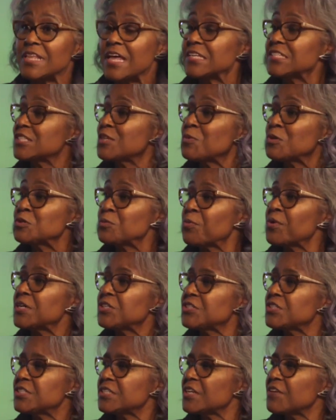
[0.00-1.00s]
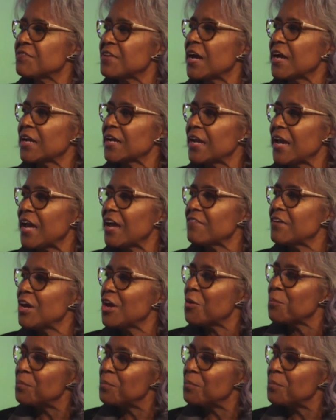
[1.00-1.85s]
that's the most precious gift I could have.